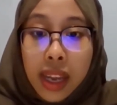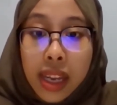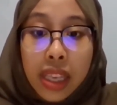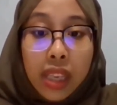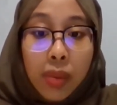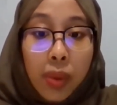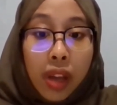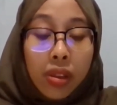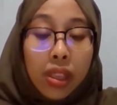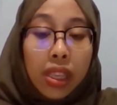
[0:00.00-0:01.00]
This is
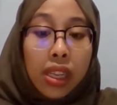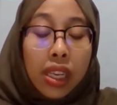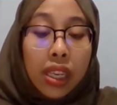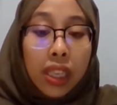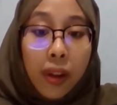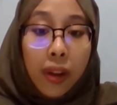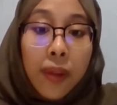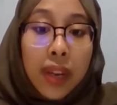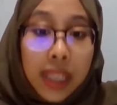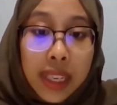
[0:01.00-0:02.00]
because the additional
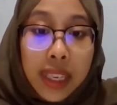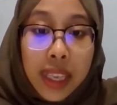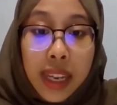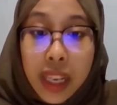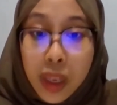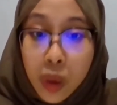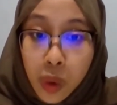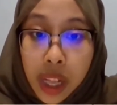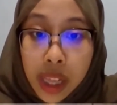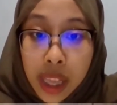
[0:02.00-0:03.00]
functions in this shoe
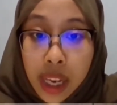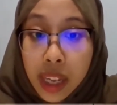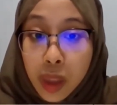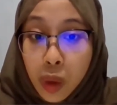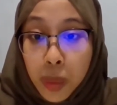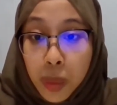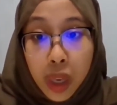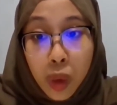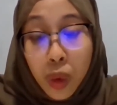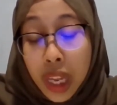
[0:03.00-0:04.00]
rack lead it to be a
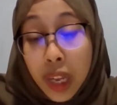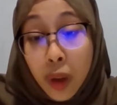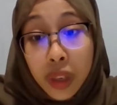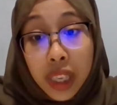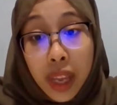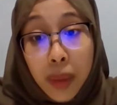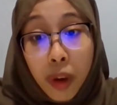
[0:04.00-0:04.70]
unique concept